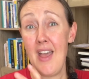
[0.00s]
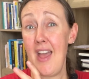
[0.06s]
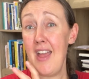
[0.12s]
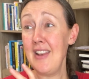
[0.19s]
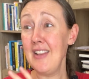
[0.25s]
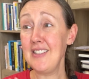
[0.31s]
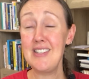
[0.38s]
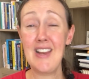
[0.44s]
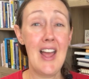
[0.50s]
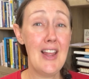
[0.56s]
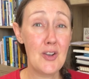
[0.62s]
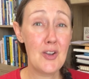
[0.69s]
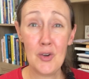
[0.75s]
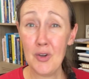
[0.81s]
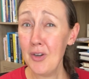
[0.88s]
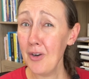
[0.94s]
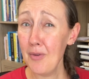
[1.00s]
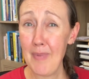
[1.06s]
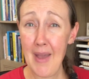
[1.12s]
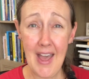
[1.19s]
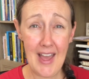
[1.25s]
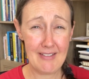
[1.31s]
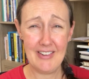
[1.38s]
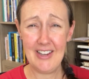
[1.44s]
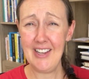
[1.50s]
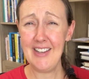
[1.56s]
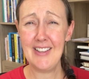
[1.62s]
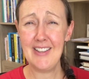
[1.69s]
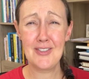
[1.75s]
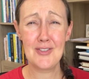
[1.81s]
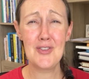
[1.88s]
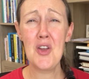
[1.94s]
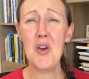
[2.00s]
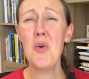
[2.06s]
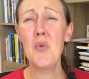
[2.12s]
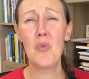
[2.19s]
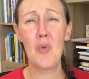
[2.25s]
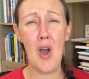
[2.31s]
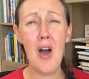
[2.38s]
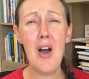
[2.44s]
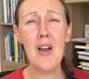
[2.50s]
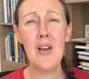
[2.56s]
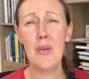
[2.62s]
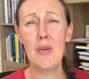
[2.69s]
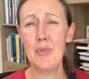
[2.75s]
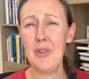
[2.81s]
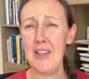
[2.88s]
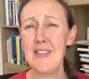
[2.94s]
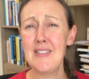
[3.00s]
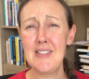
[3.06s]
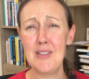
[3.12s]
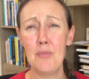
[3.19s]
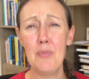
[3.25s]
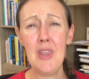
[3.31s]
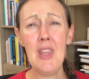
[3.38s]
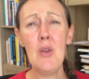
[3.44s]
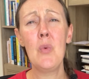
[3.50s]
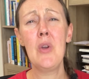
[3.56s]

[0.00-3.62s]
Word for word: And it's not good or bad, right? There's no wrong place to be.